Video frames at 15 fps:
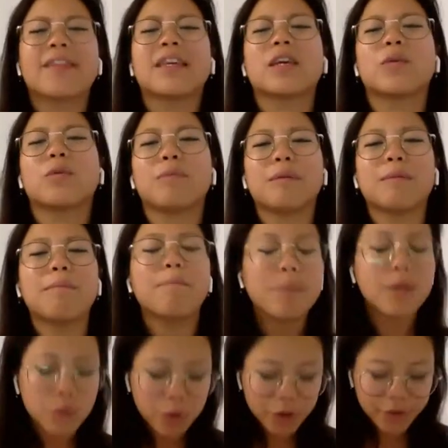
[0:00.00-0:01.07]
I think it would be
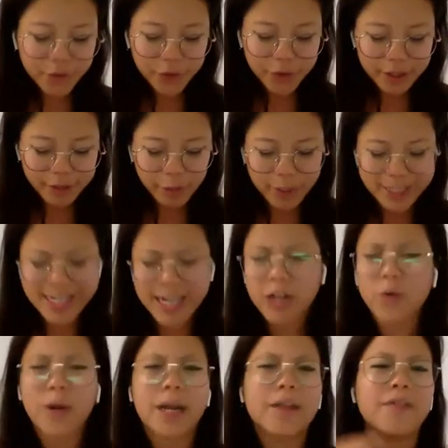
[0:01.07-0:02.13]
beautiful if we
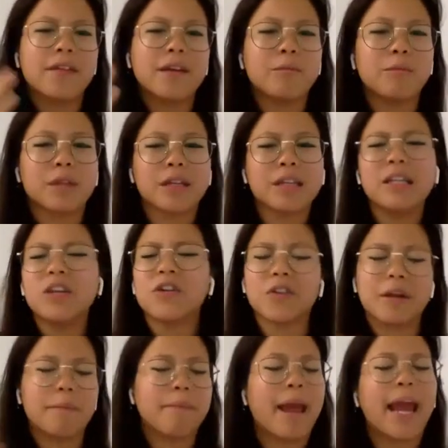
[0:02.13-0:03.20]
decorated them with
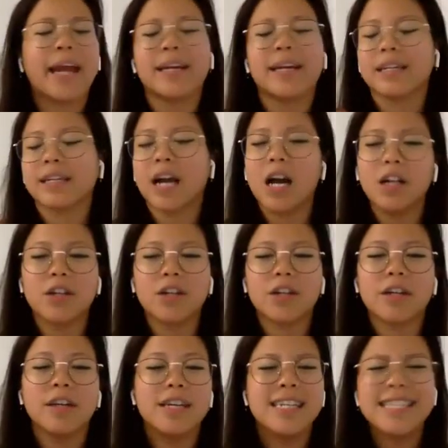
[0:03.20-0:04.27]
glitter and paint and
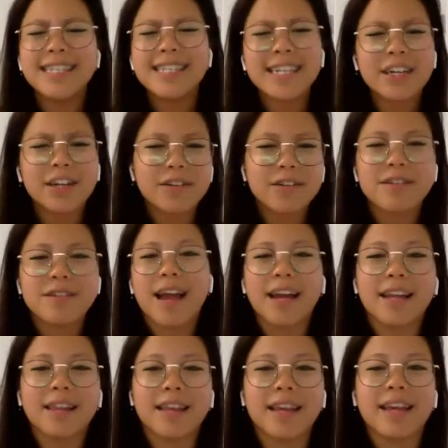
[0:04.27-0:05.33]
color, stickers,
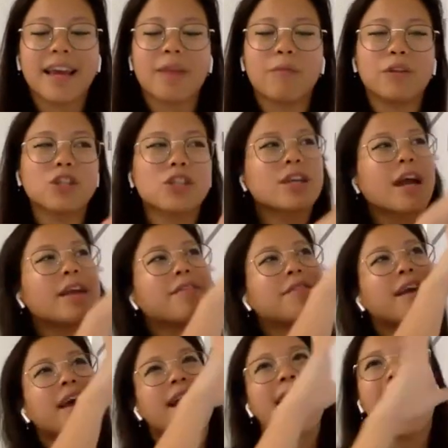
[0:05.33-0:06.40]
anything, and we just kind
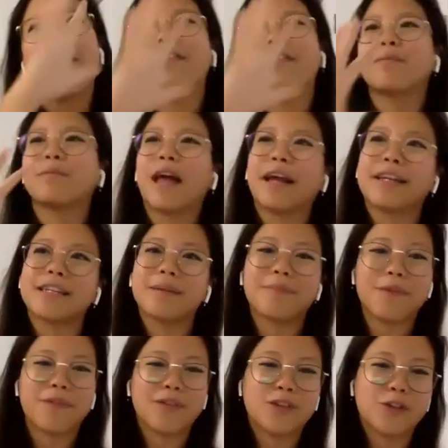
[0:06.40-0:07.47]
of had them lined
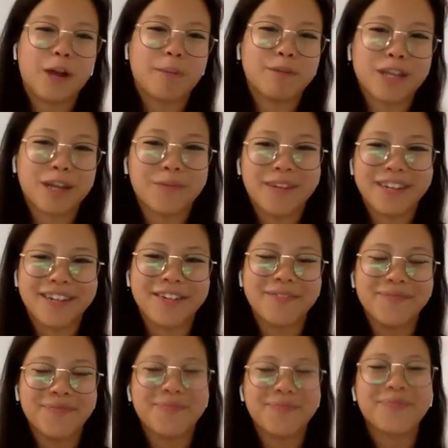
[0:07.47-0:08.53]
up on the Tramshed
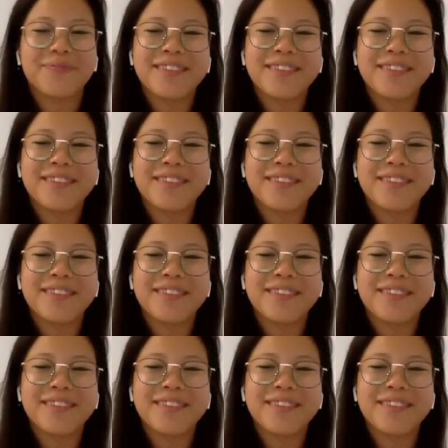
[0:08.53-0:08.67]
window.